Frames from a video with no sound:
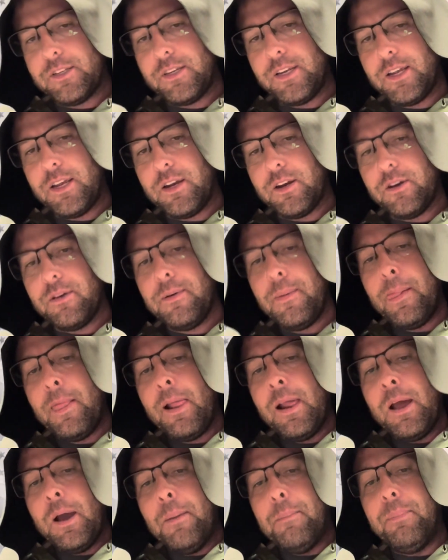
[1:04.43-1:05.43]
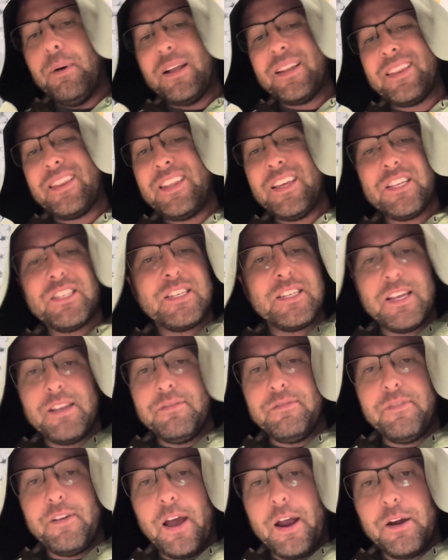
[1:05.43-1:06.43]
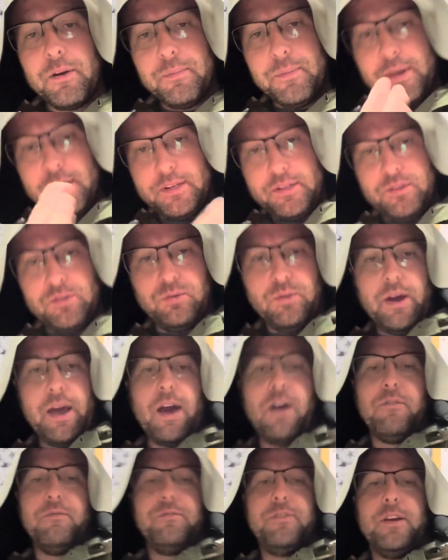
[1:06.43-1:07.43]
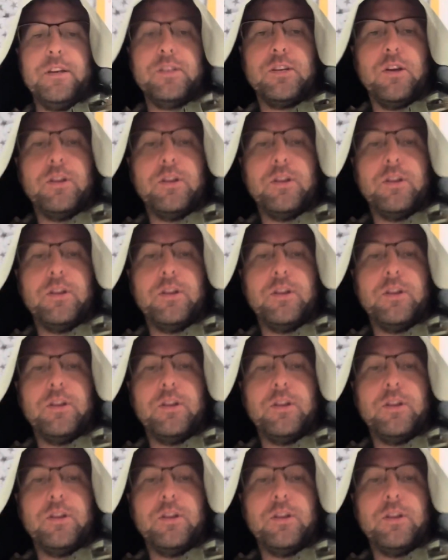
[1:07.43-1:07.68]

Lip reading: here, but this environmental outfit